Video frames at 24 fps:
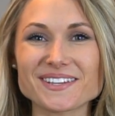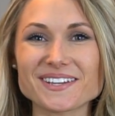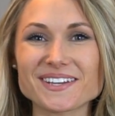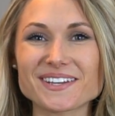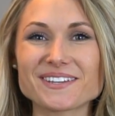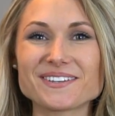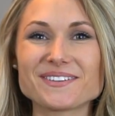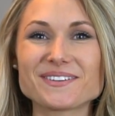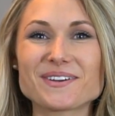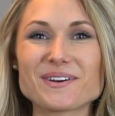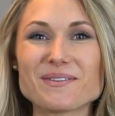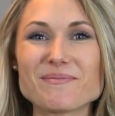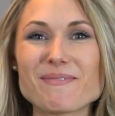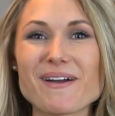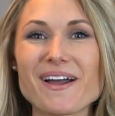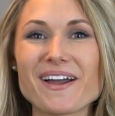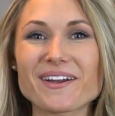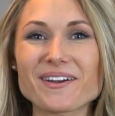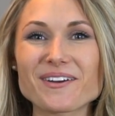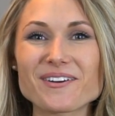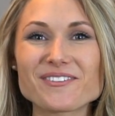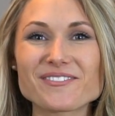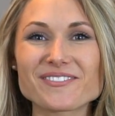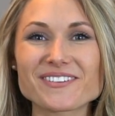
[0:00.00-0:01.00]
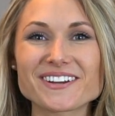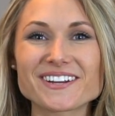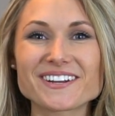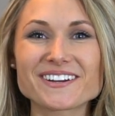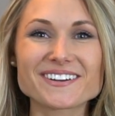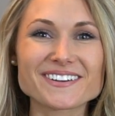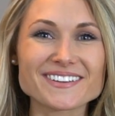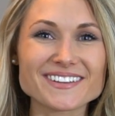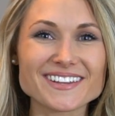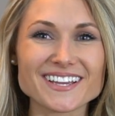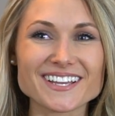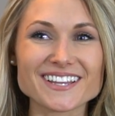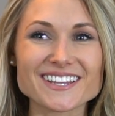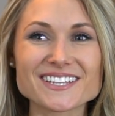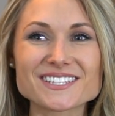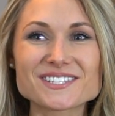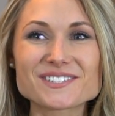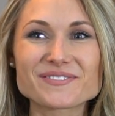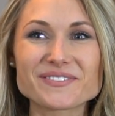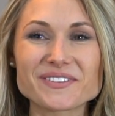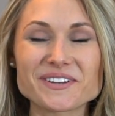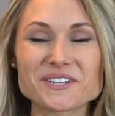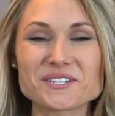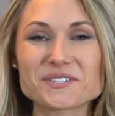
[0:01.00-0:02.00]
can you come back over here? Like, let's
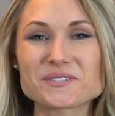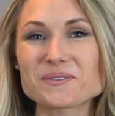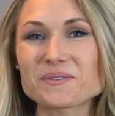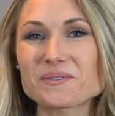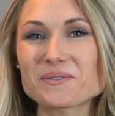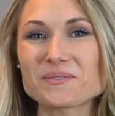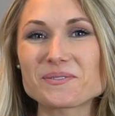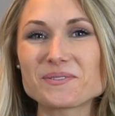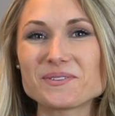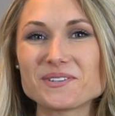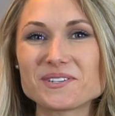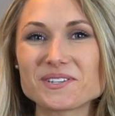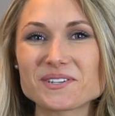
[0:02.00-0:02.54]
finish what we were